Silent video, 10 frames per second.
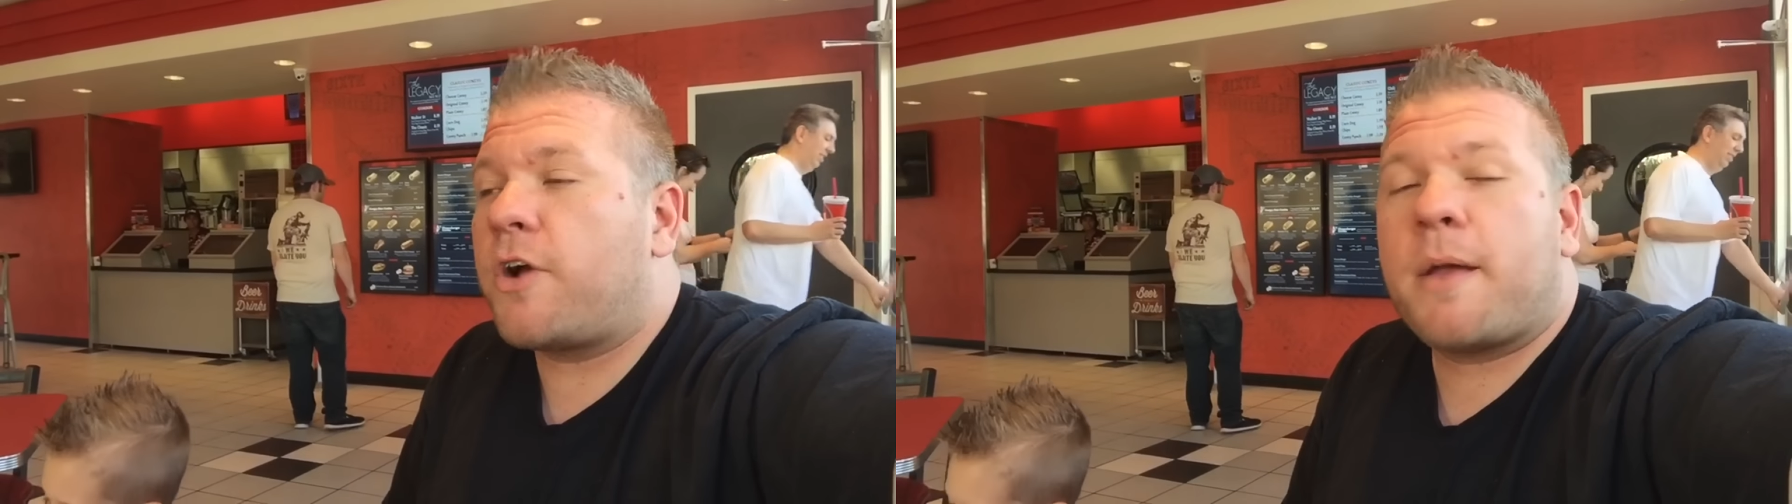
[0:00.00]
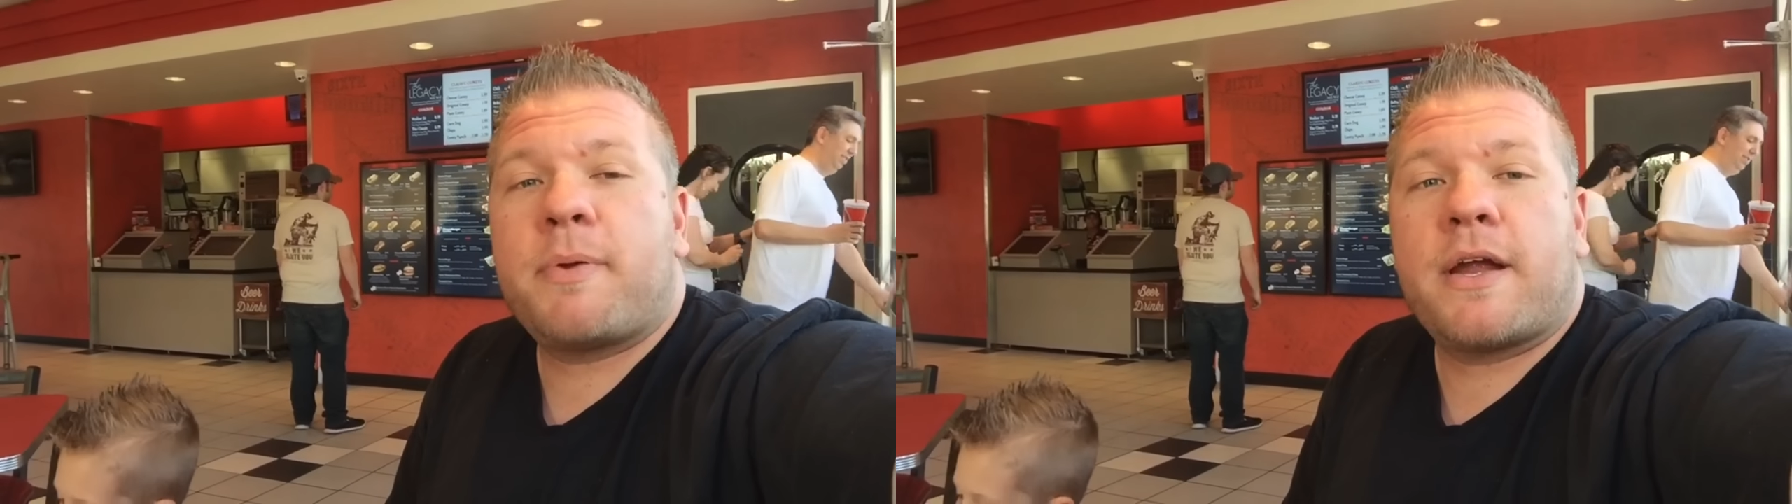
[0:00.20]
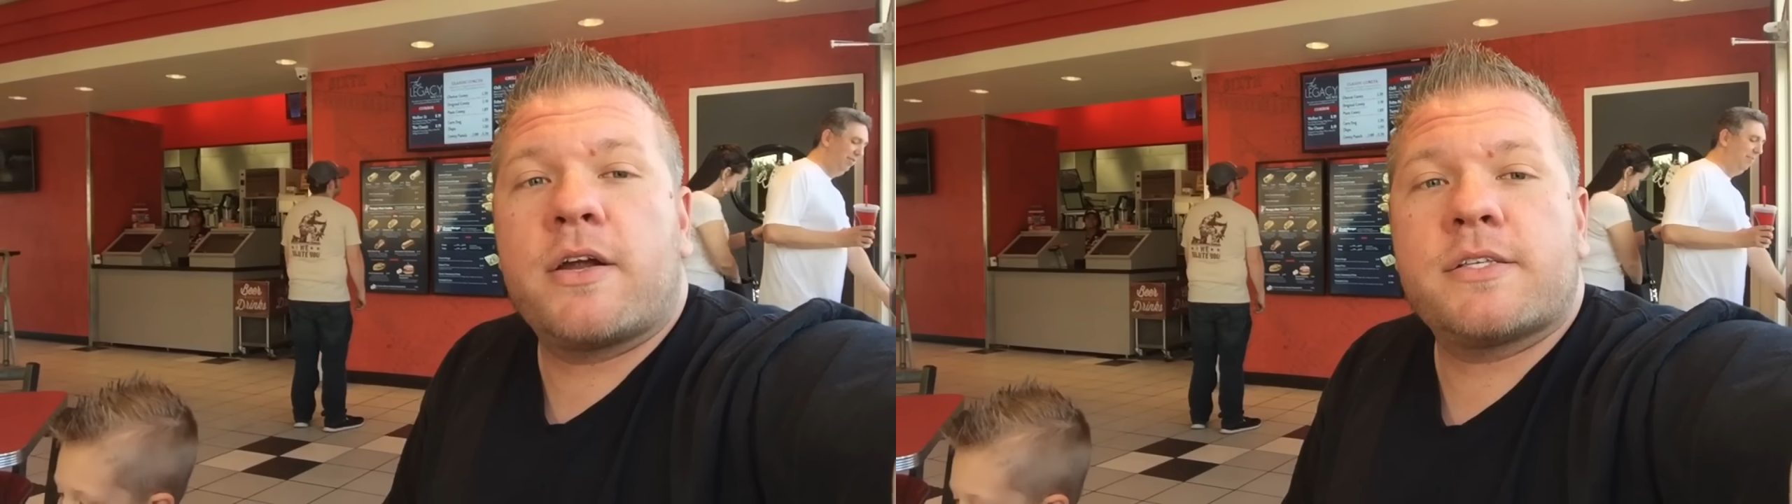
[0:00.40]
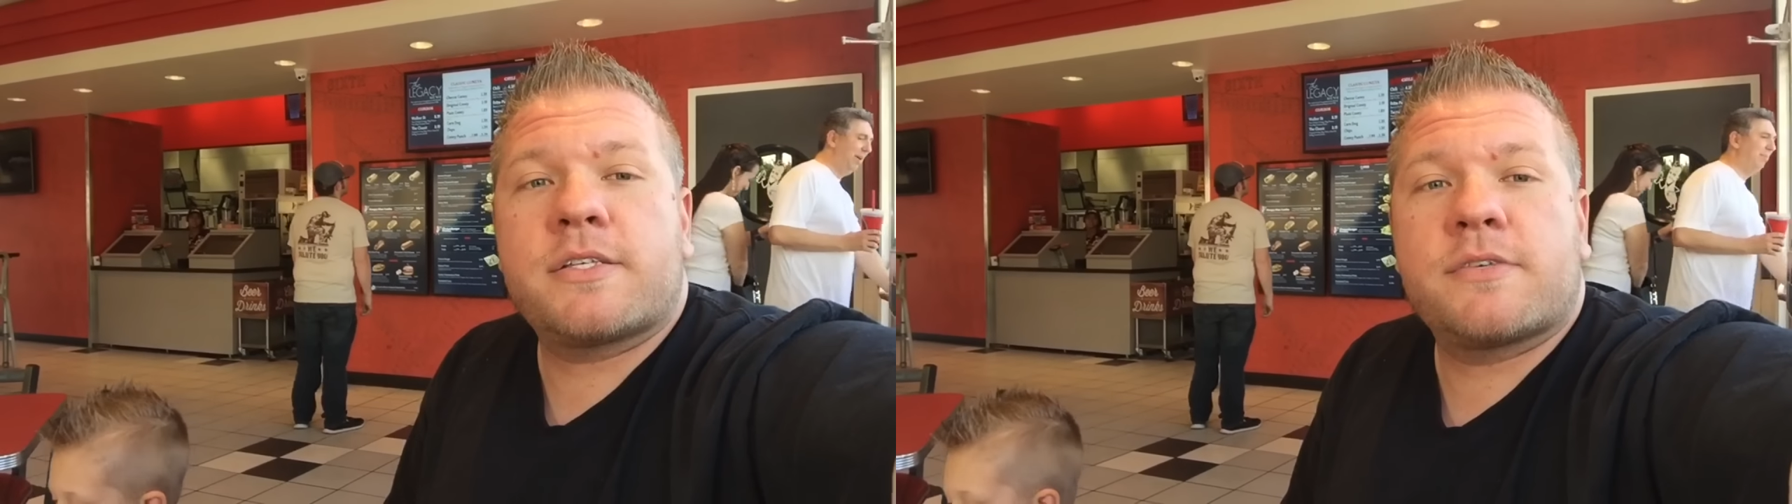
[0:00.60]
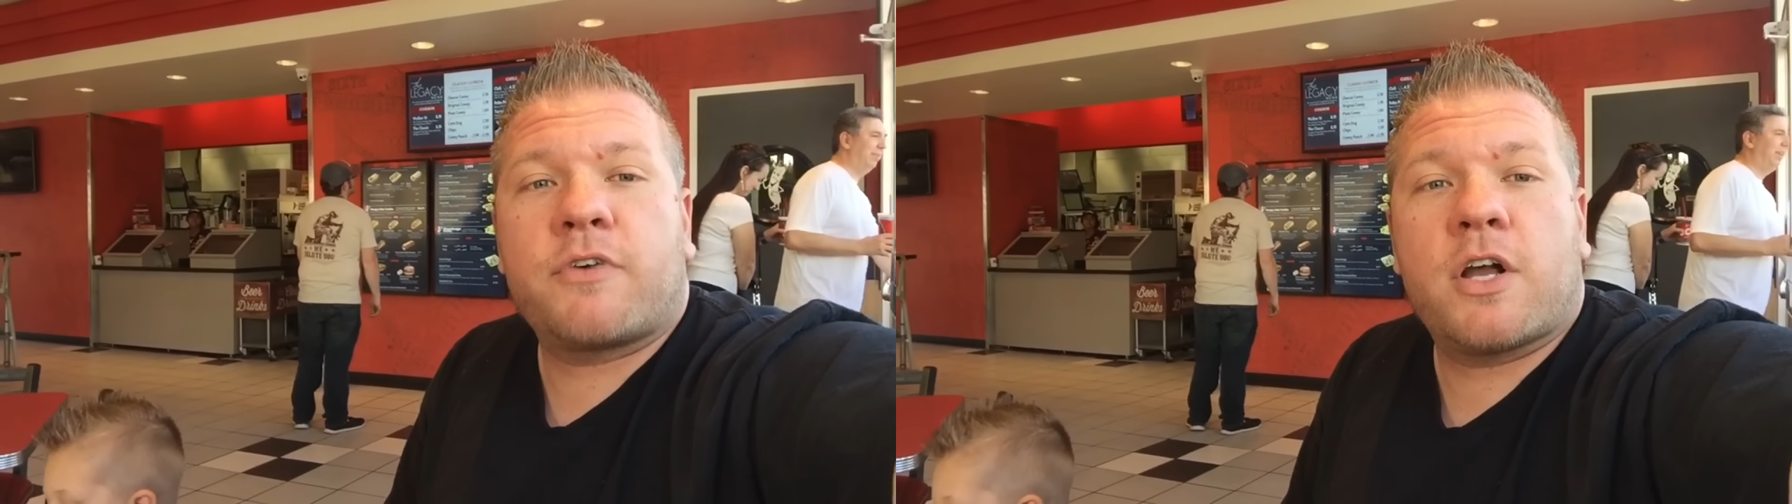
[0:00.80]

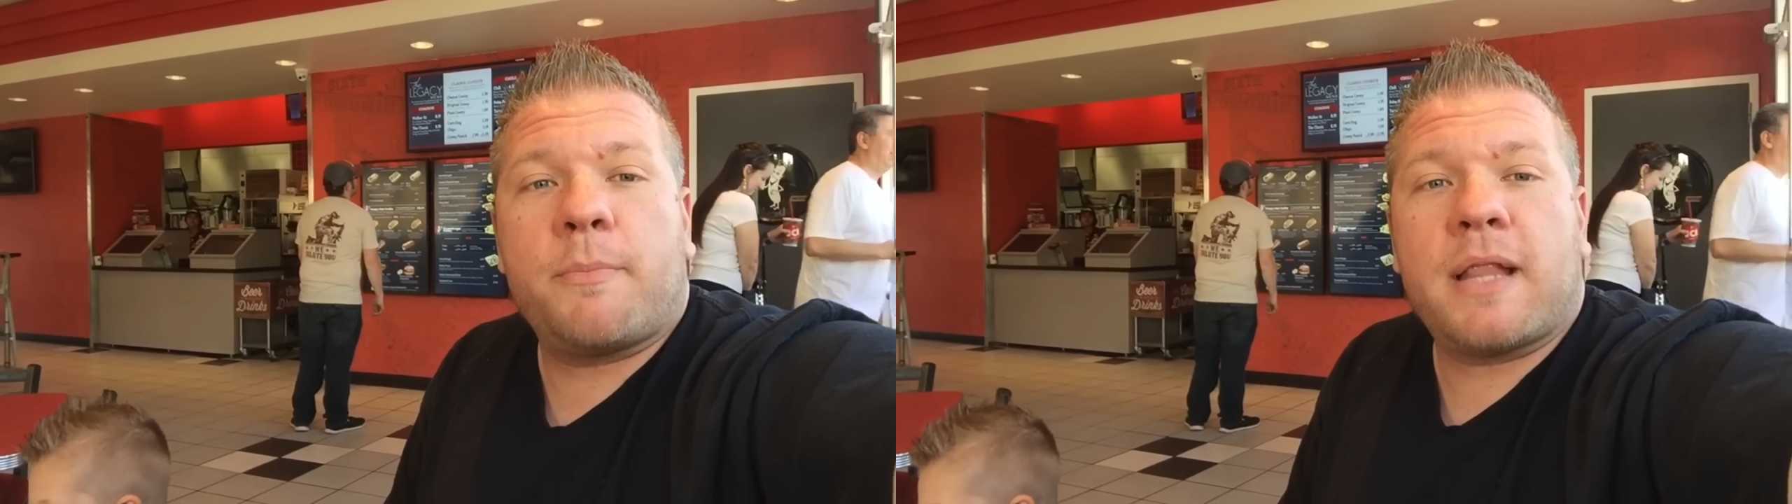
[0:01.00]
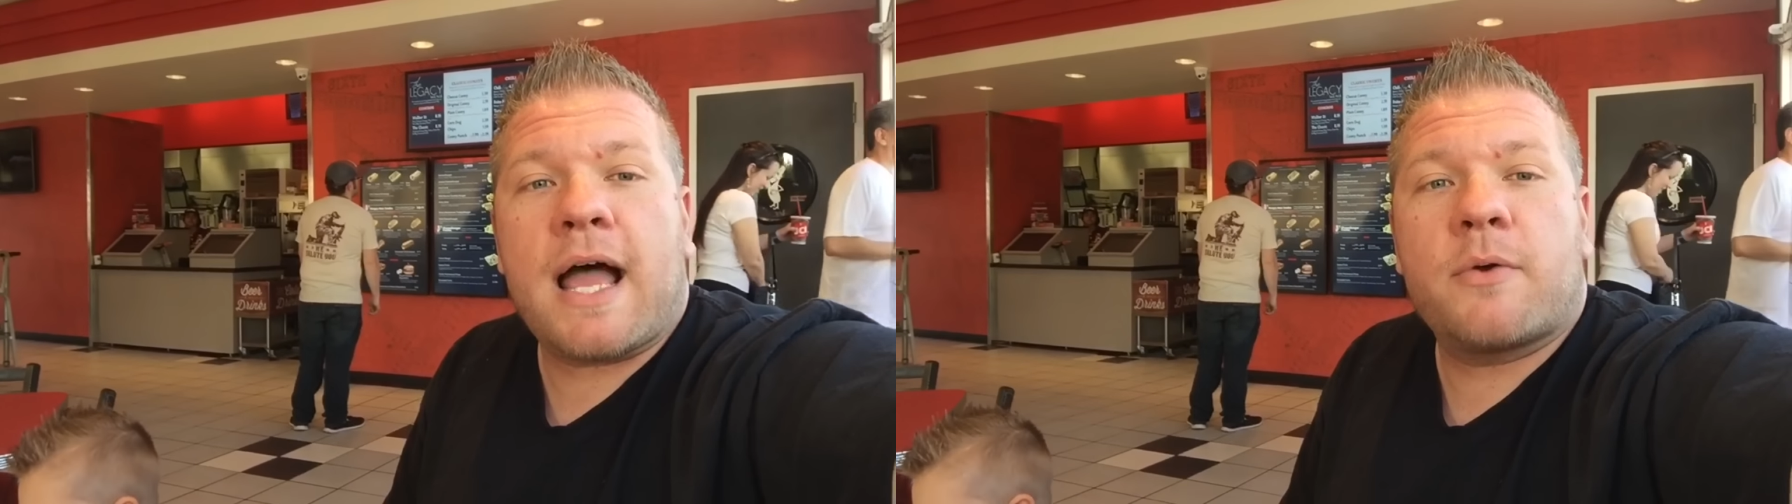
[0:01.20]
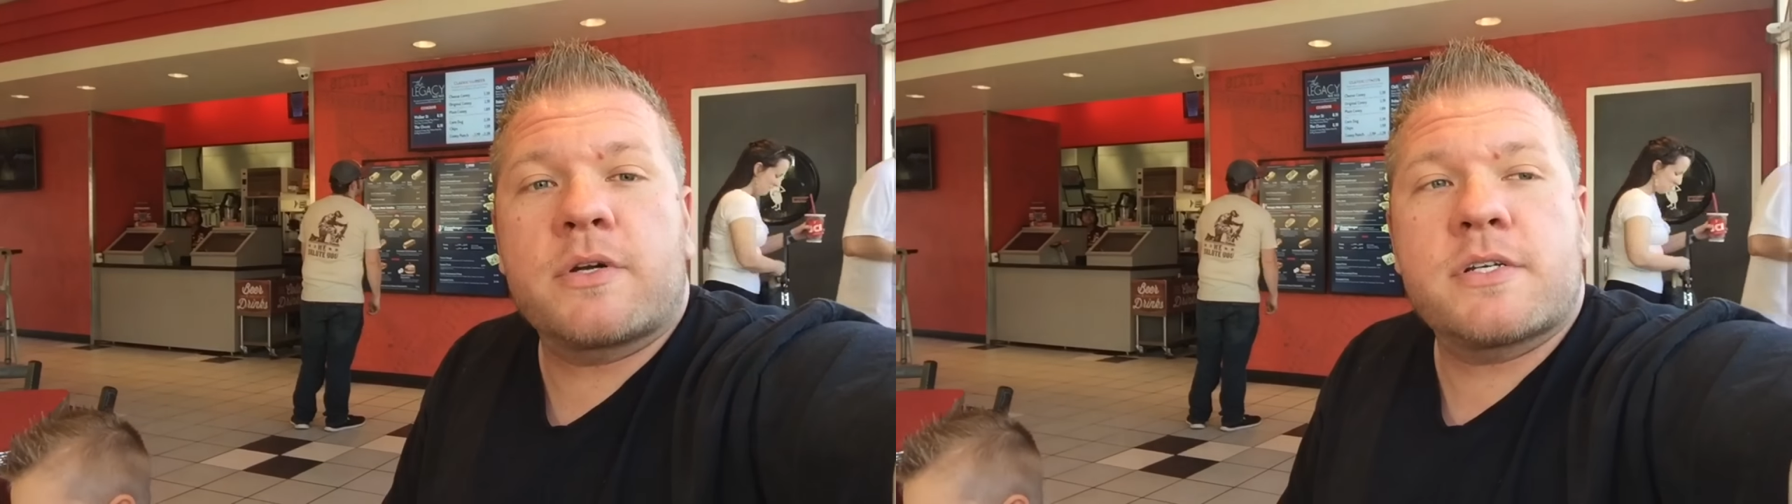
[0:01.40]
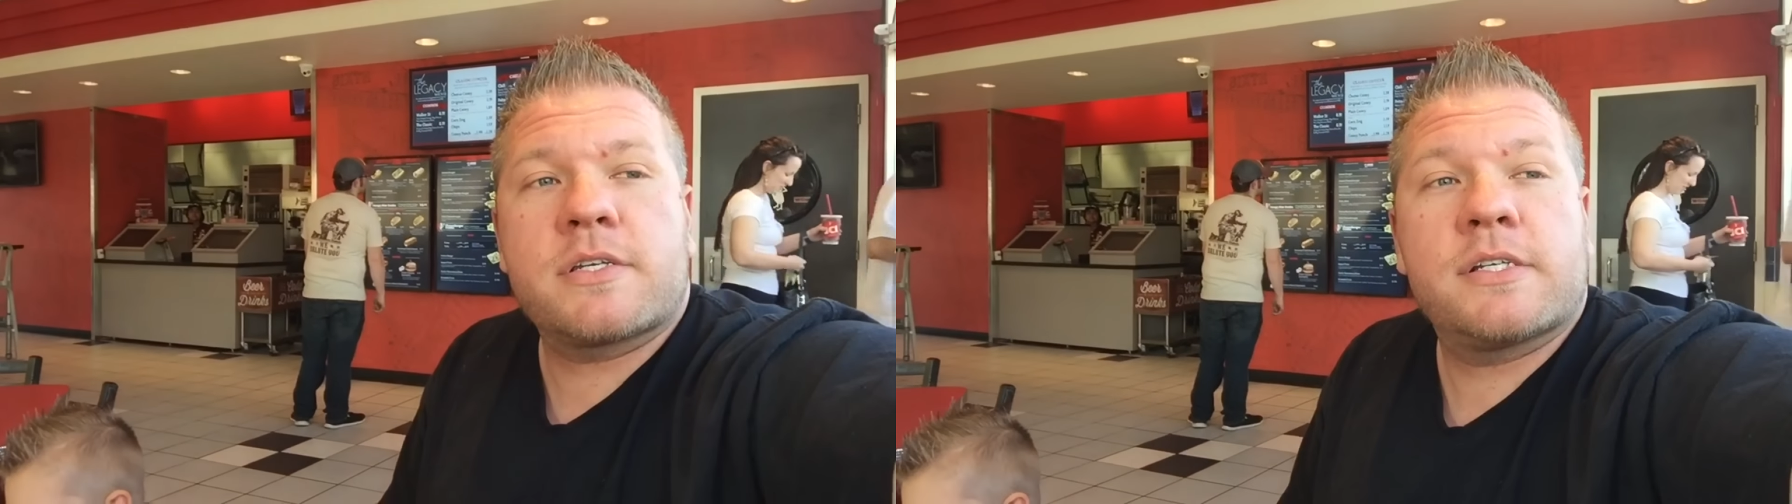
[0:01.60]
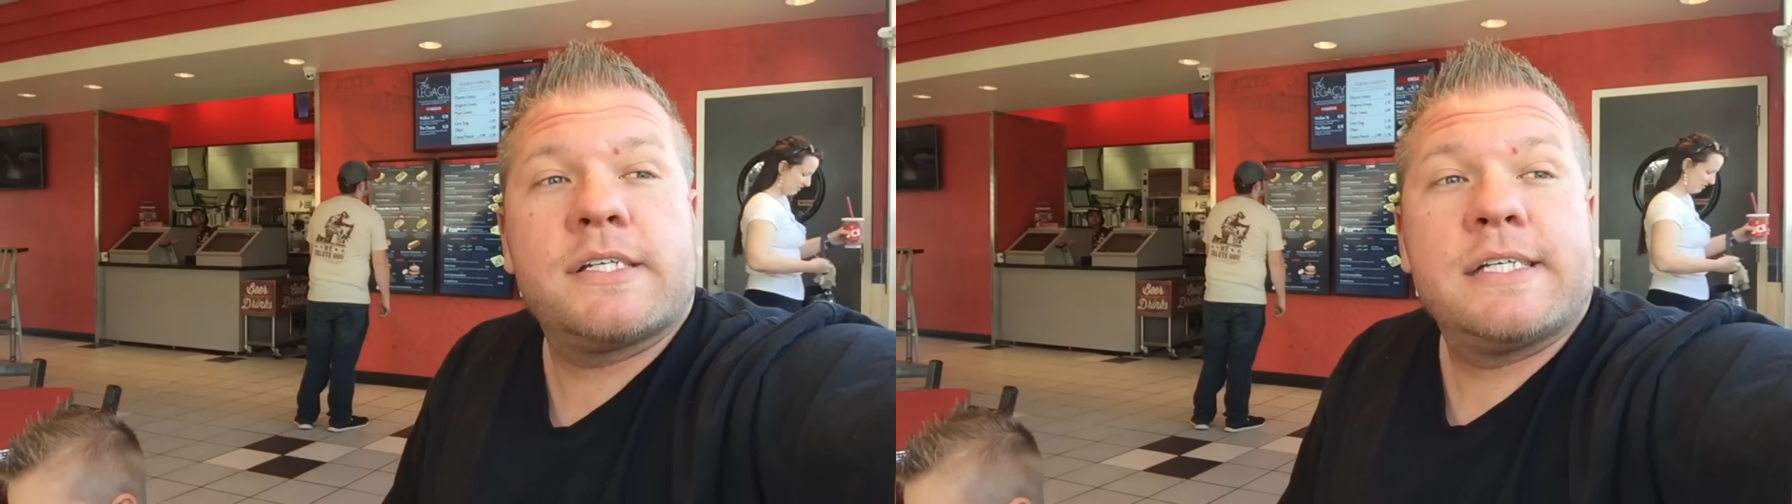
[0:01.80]
grandparents for a couple hours,